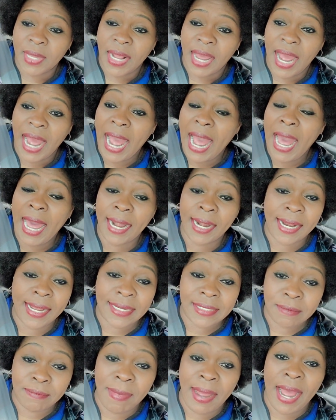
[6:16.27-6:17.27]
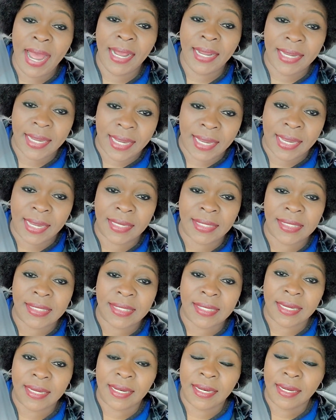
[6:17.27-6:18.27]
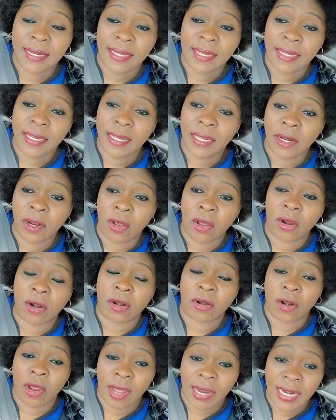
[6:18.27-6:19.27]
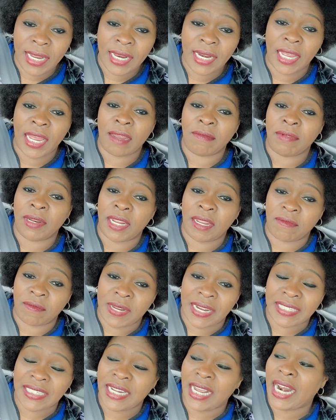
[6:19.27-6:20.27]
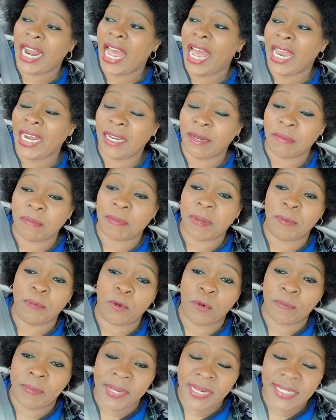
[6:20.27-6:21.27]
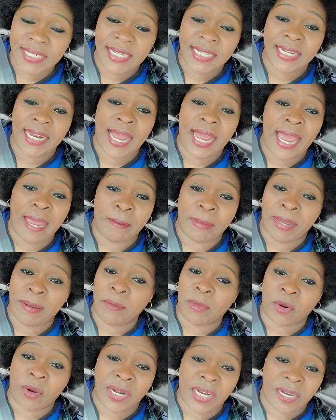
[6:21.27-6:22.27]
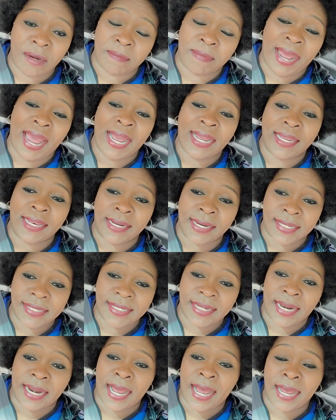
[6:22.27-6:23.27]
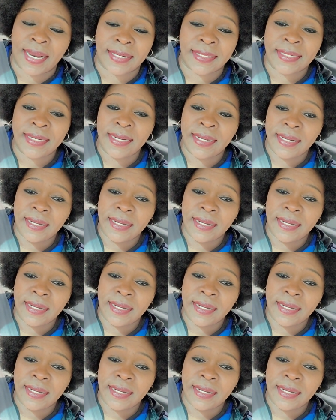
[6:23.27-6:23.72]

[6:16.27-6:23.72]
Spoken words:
I raise my kids, running, and if the salon people busy time, I'm running back in the salon.